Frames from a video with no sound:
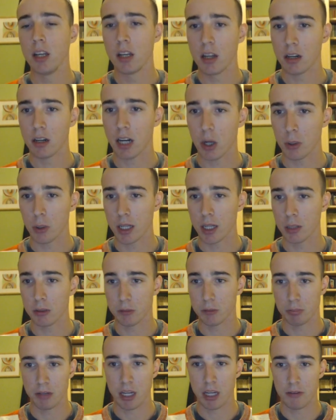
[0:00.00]
Caruana
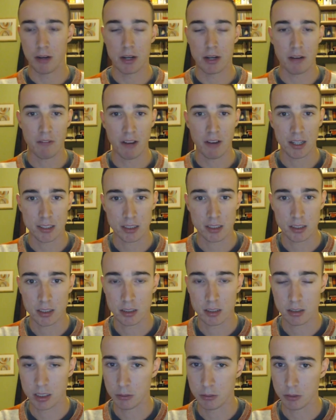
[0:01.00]
was playing very fast
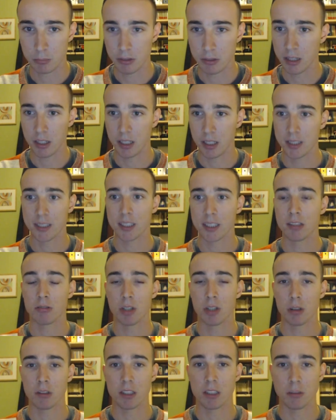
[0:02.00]
here, he was playing
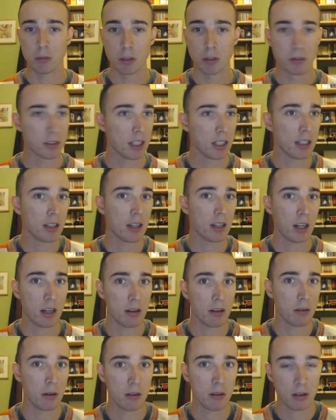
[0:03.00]
instantly all his moves, and
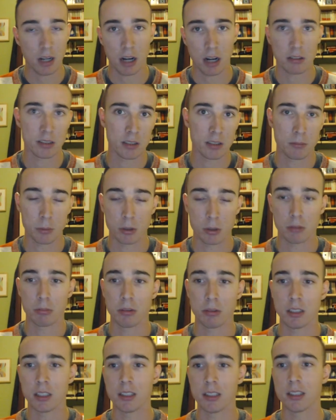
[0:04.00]
Carlsen
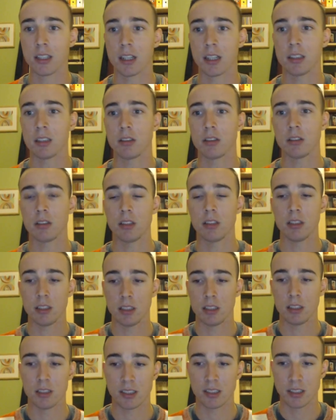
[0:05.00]
probably decided
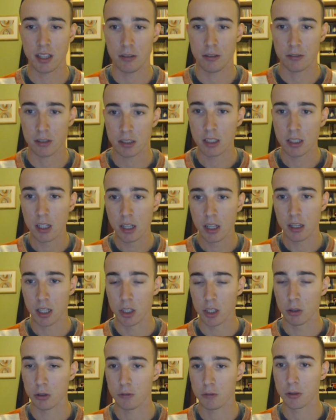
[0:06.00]
it is safer,
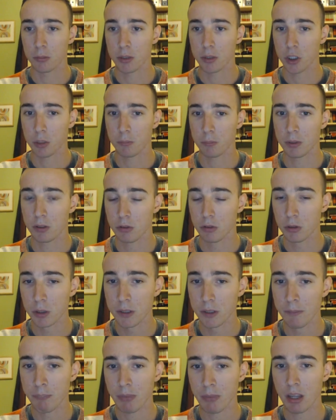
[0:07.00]
he goes for bishop
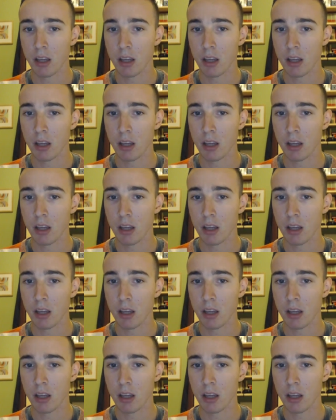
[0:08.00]
e2.